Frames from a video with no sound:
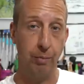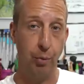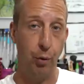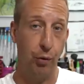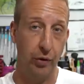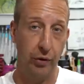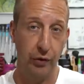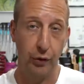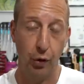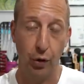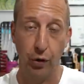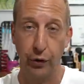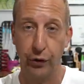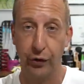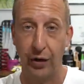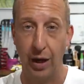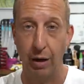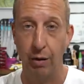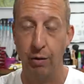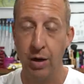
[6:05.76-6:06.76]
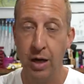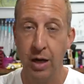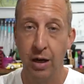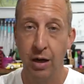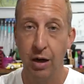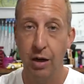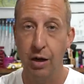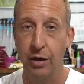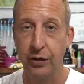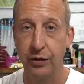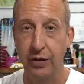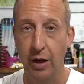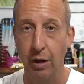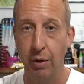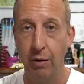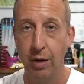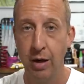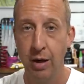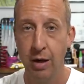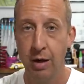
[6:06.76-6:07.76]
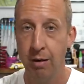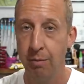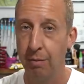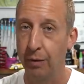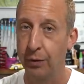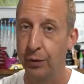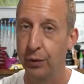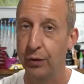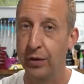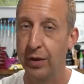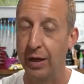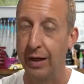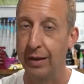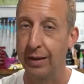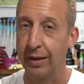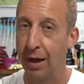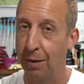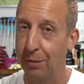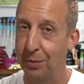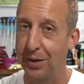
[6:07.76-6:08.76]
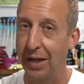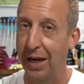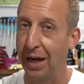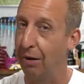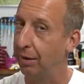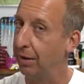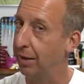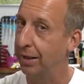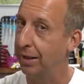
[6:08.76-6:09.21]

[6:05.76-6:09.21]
on board has got a Scout hardtail. But I will say the Cub Scout